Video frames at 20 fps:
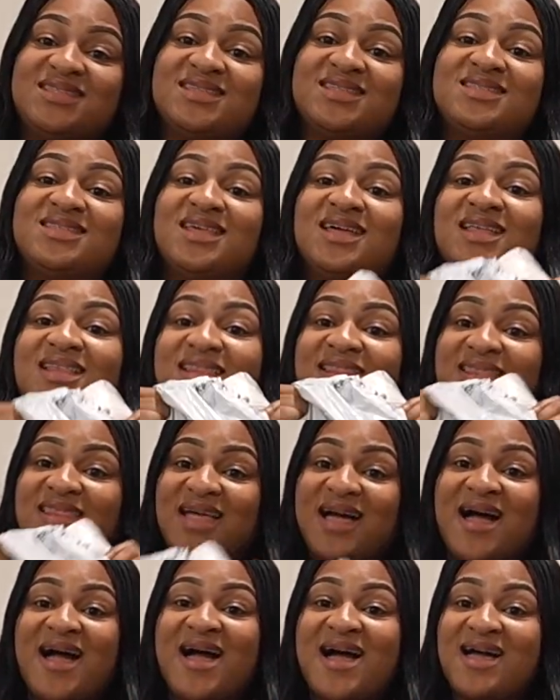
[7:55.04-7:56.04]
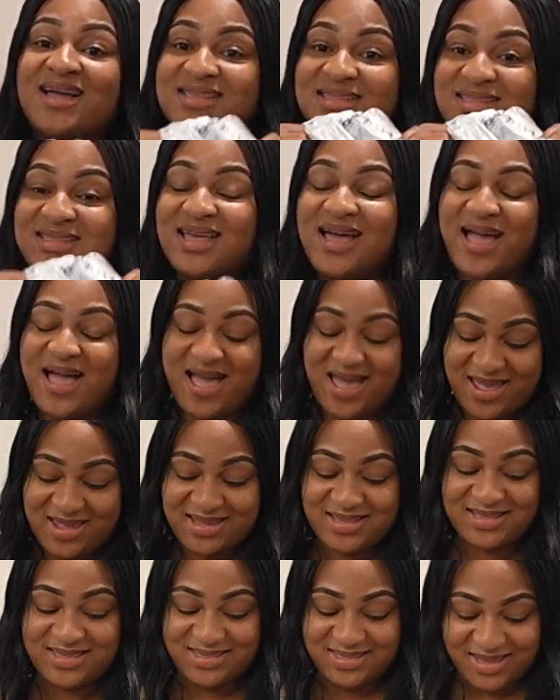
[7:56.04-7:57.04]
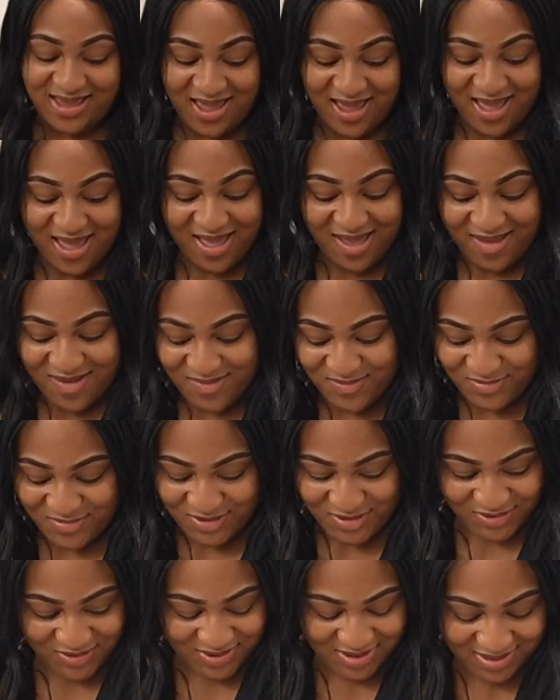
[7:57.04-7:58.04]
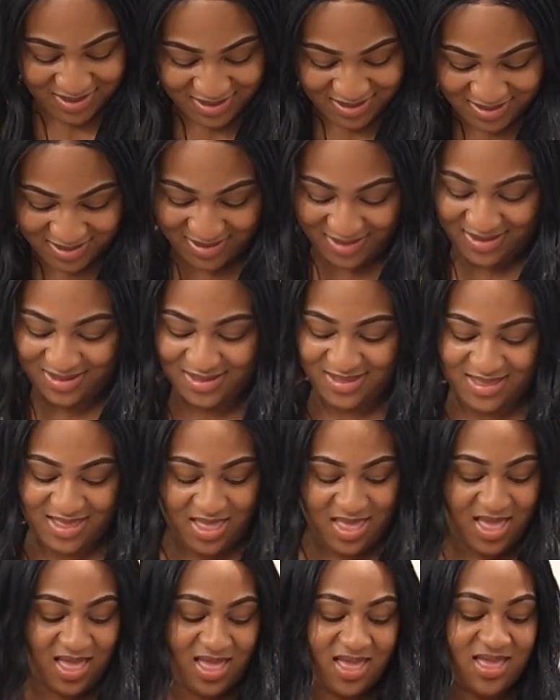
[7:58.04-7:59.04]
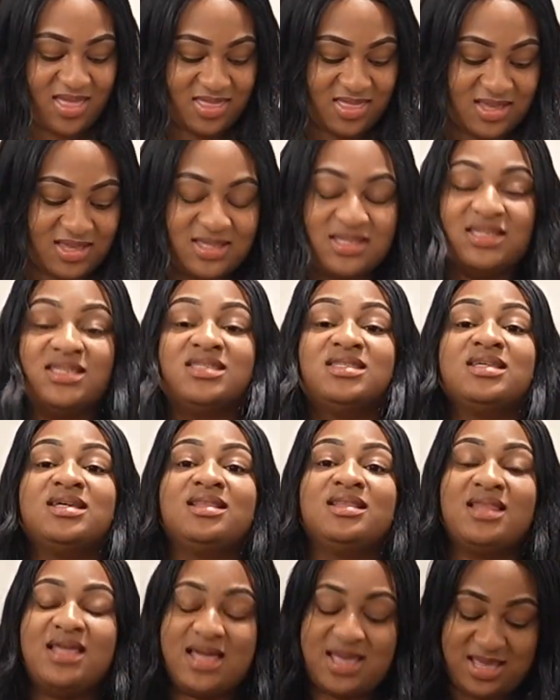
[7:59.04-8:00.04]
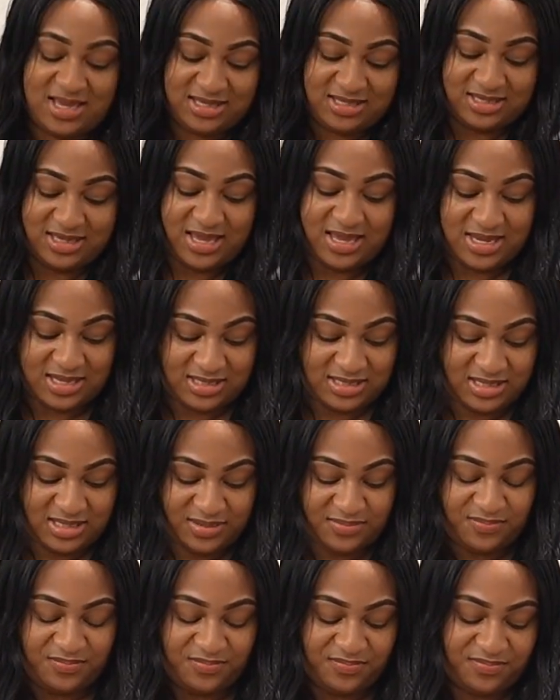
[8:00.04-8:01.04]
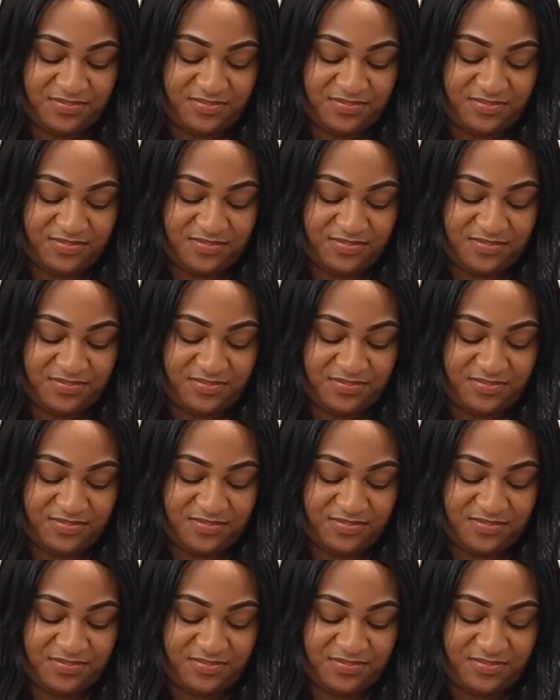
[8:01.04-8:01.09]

is the last item. Okay, this is the last item.